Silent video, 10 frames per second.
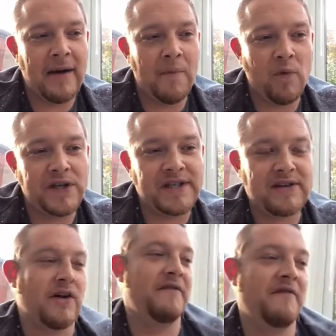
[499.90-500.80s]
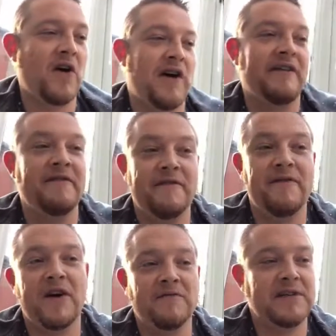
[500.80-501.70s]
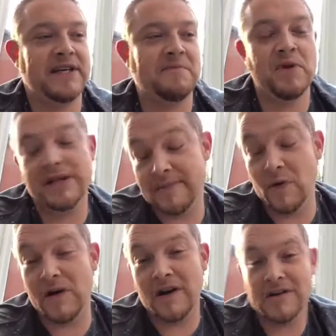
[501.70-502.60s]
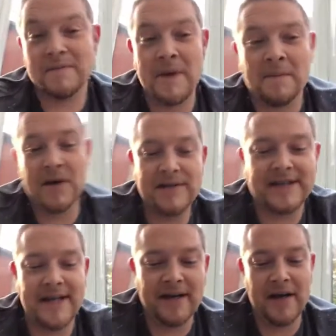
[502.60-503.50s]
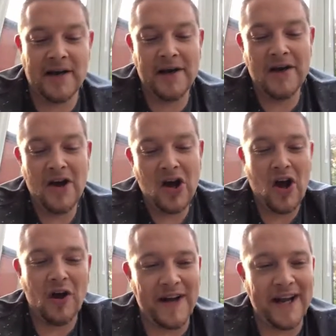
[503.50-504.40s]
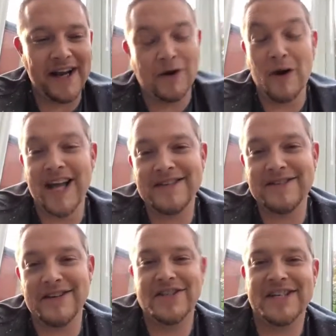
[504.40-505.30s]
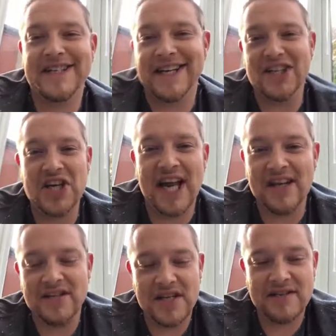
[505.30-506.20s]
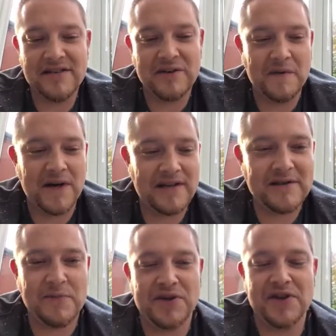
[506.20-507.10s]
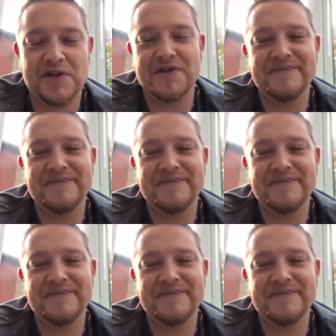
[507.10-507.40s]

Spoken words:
which is kind of five or six principal cast members, and hopefully a little less logistically challenging to produce.